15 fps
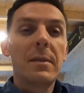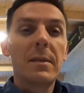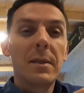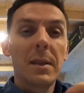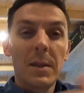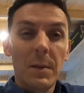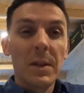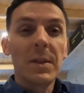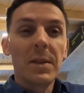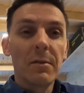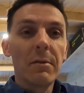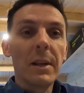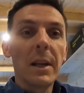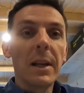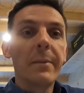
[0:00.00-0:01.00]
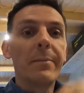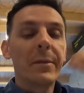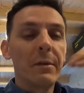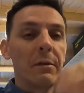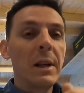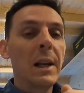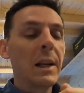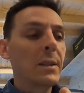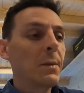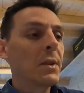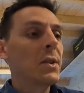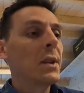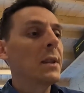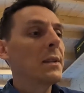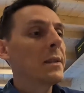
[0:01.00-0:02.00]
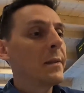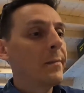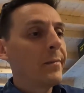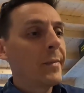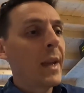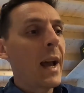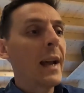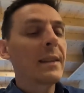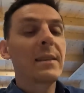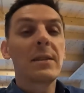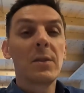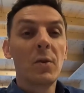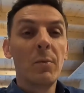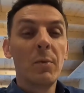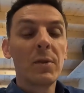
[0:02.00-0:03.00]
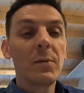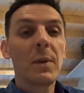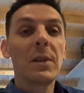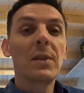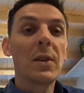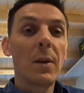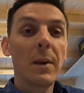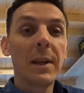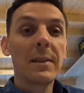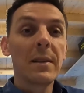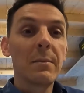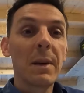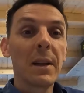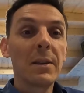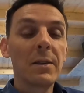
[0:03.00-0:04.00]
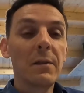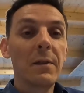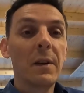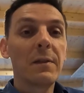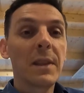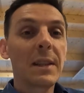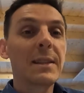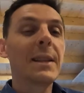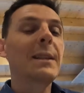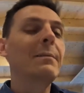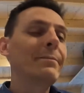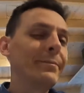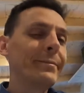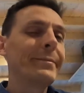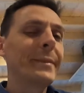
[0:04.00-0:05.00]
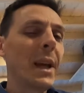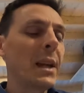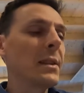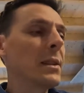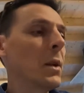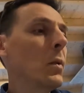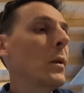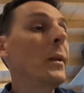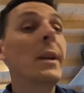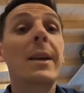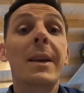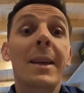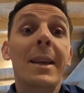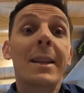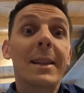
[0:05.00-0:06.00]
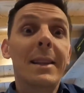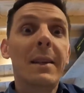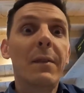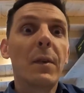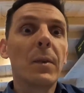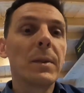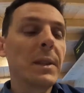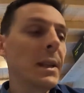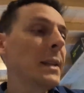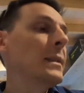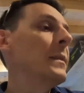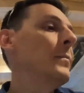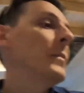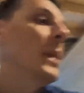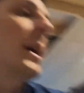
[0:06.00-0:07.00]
to switch the relay. Relay switches, that acts as a normal switch going into the Mega 2560 and so on. The difficulty is